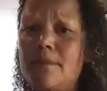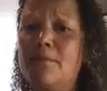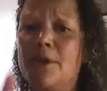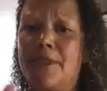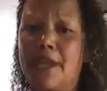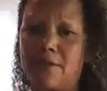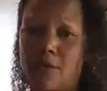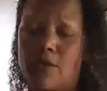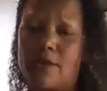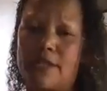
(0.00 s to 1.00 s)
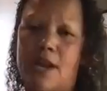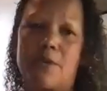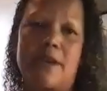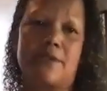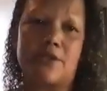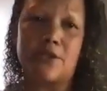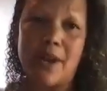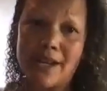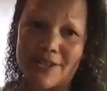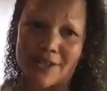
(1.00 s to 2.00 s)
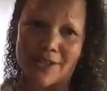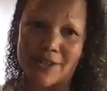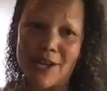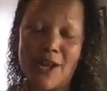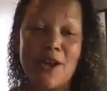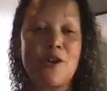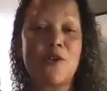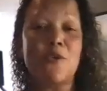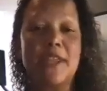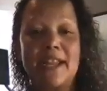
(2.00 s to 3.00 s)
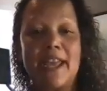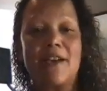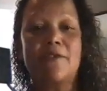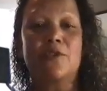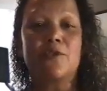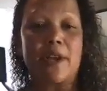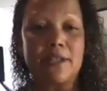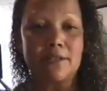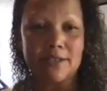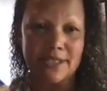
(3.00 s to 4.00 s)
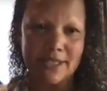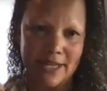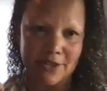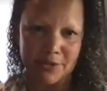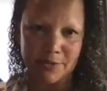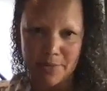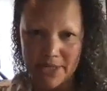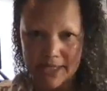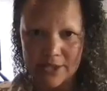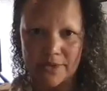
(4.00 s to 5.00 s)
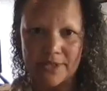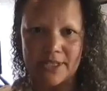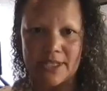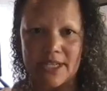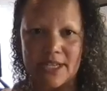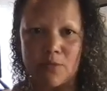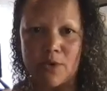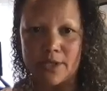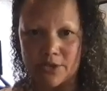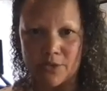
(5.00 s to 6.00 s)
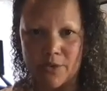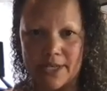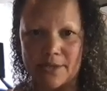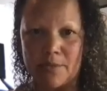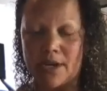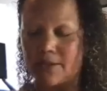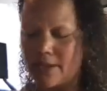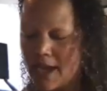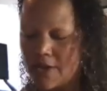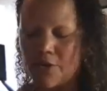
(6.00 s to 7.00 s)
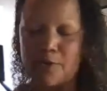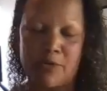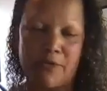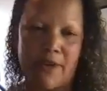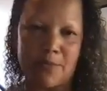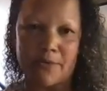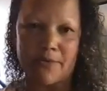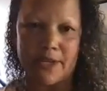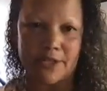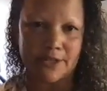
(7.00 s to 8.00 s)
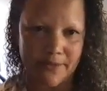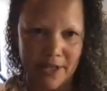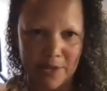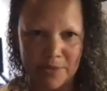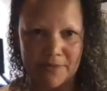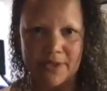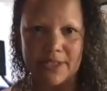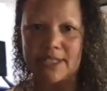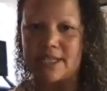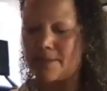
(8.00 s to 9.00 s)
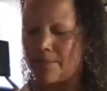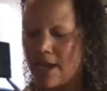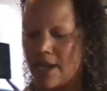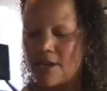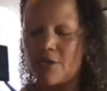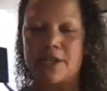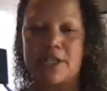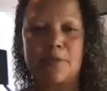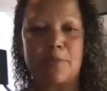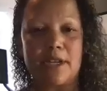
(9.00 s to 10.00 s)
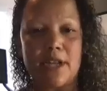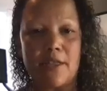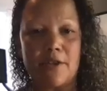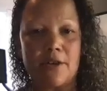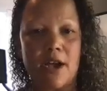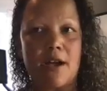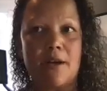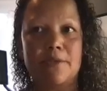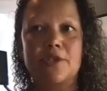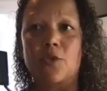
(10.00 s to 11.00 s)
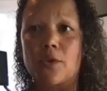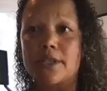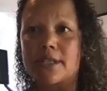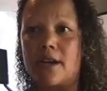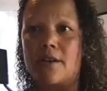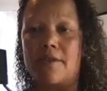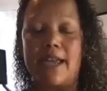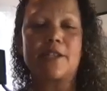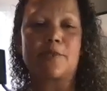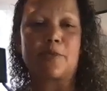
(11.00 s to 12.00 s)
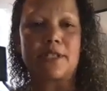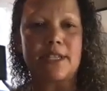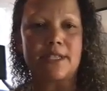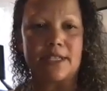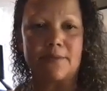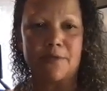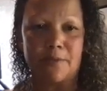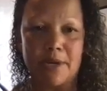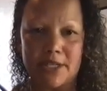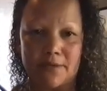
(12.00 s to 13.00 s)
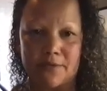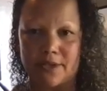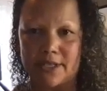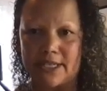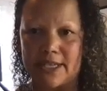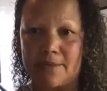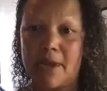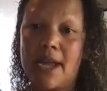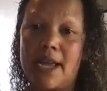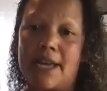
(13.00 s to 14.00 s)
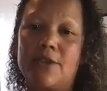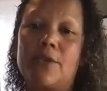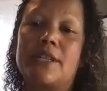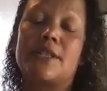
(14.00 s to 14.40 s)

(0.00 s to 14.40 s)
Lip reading: But then of course, now we have a director who can have those regularly scheduled meetings with the team once or twice a month, who can provide professional development for the team, who can just be another source of expertise and information for the team, and who can